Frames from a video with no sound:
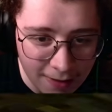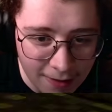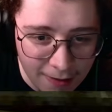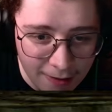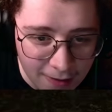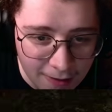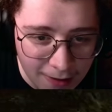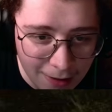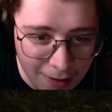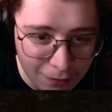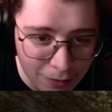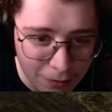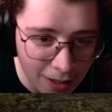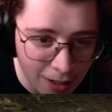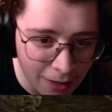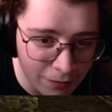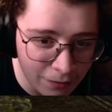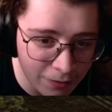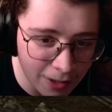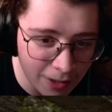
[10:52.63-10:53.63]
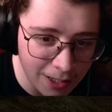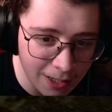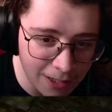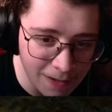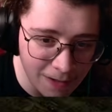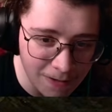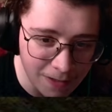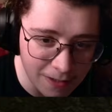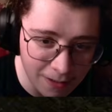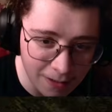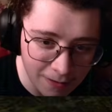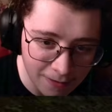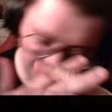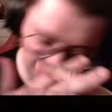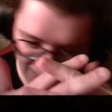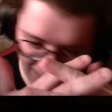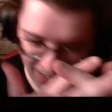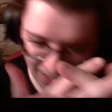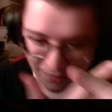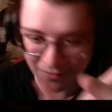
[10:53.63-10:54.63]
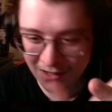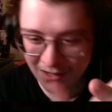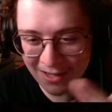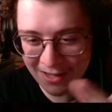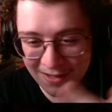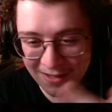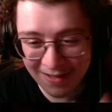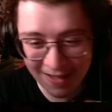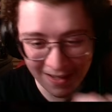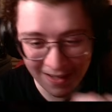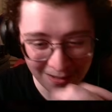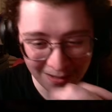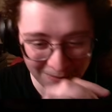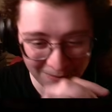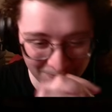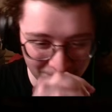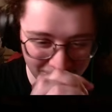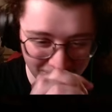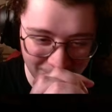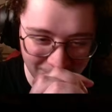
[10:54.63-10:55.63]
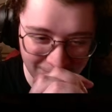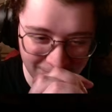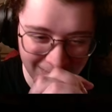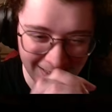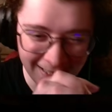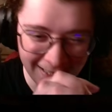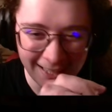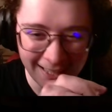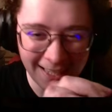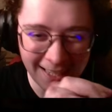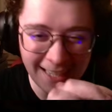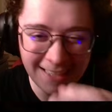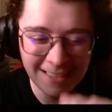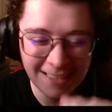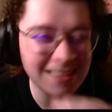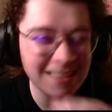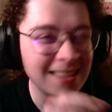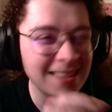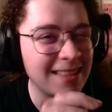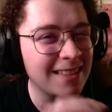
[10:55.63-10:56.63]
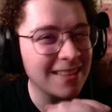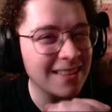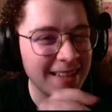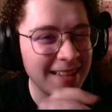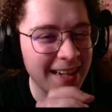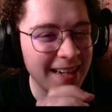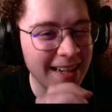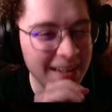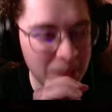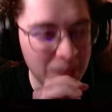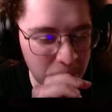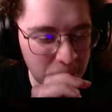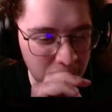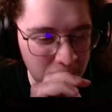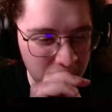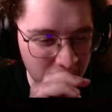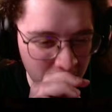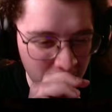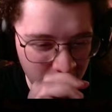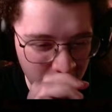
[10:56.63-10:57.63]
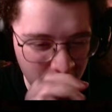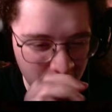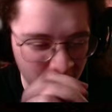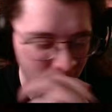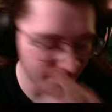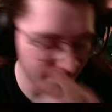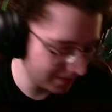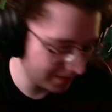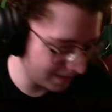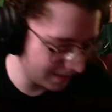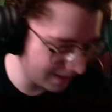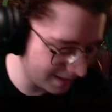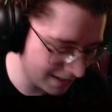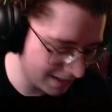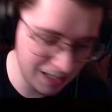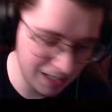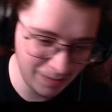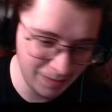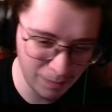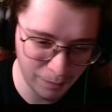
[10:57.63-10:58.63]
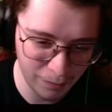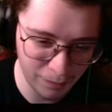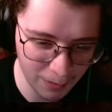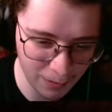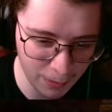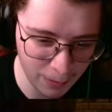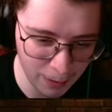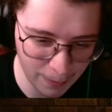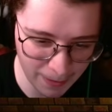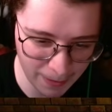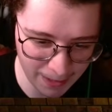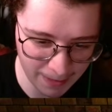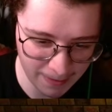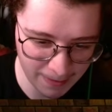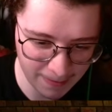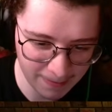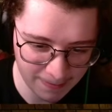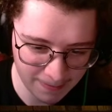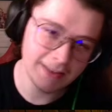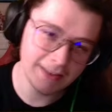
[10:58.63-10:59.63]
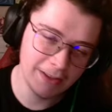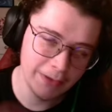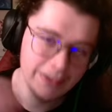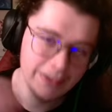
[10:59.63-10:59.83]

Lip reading: if you're not afraid to use it. If you couldn't tell, it's a little loud. Let's get even further away. There is